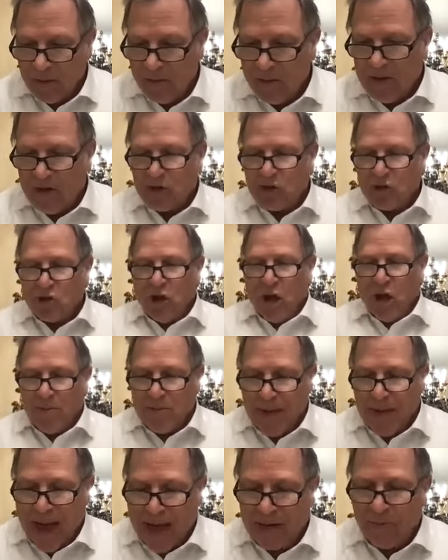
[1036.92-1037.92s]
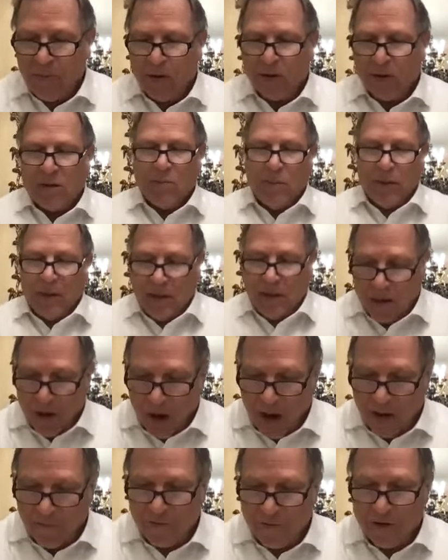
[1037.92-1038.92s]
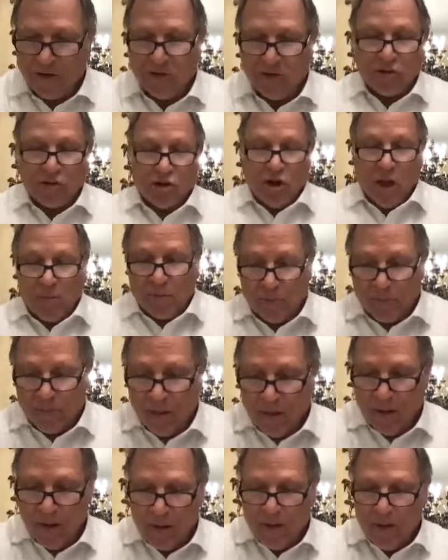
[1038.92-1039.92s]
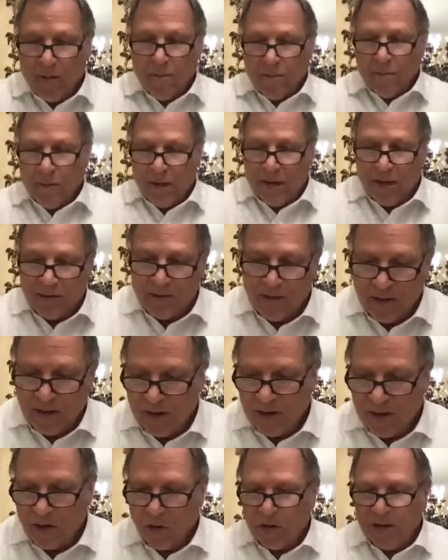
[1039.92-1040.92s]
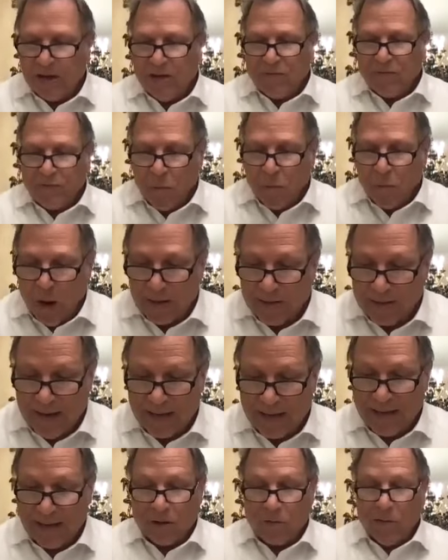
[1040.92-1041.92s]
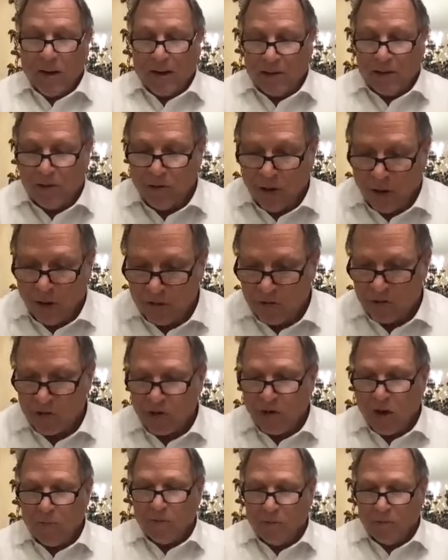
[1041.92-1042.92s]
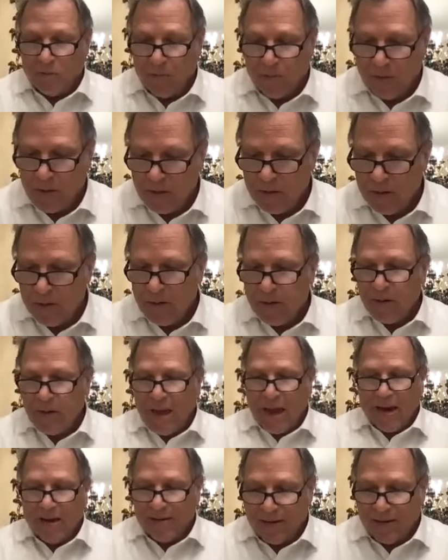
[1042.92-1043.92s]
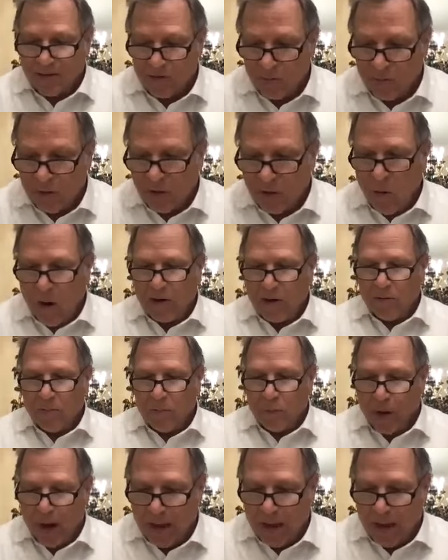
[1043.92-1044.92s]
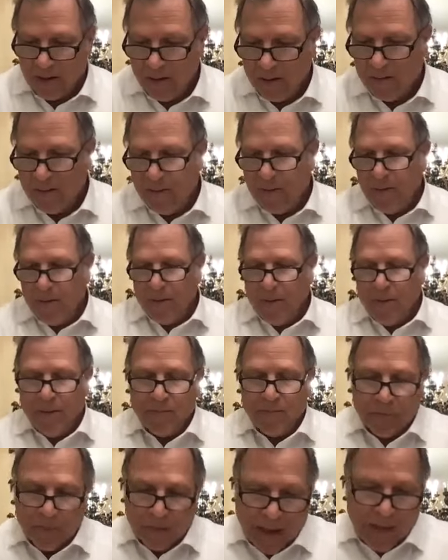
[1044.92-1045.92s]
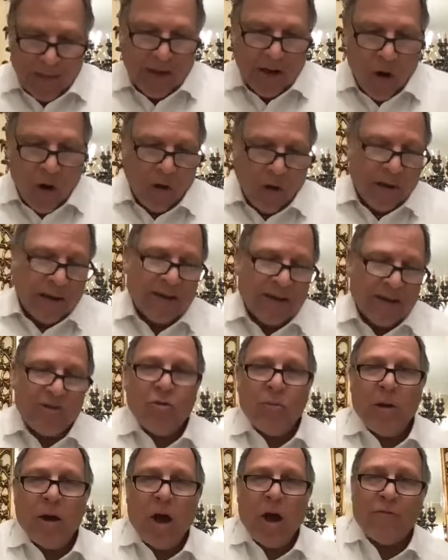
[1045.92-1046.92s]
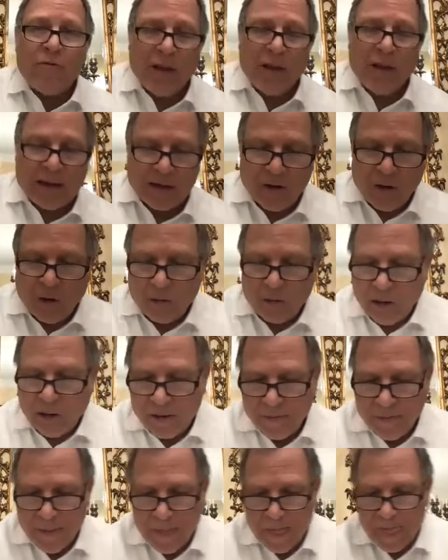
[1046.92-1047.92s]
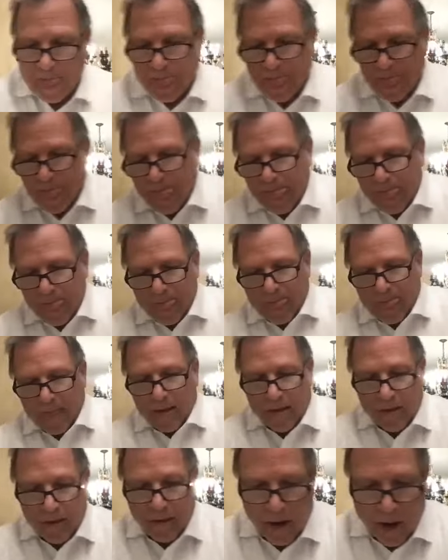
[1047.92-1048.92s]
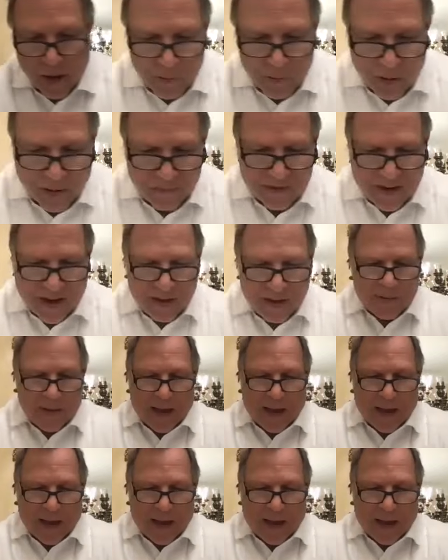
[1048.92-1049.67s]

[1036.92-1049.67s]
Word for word: The shlamim animal can be offered as a shlamim, but it, you can only eat it for one day, like a regular nozer shlamim, and it doesn't require bread and the ola gets to be offered like an ola. That